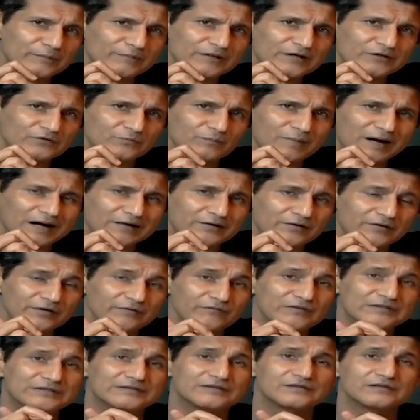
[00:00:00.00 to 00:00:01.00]
mAh battery
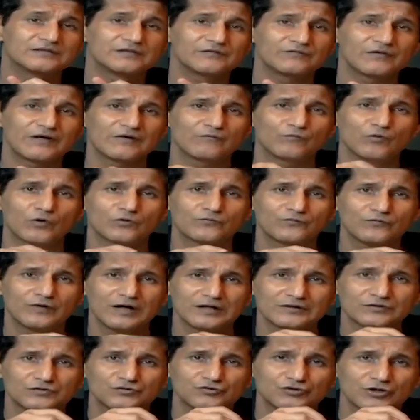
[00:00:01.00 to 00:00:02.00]
with 65 watt
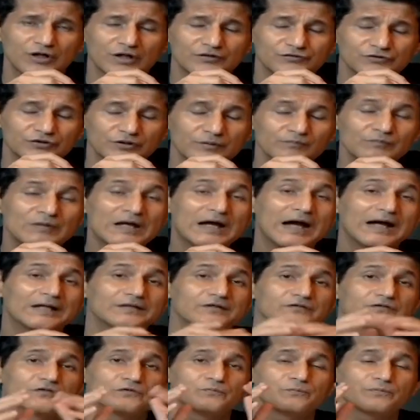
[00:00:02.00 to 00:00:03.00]
fast charger. And
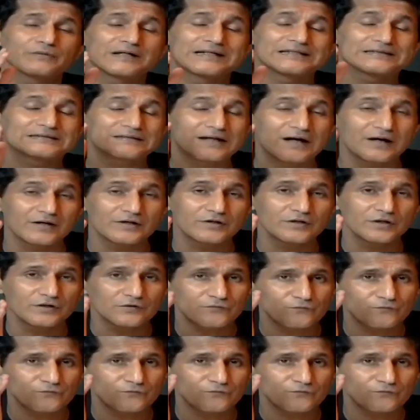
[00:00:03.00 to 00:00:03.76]
this is priced under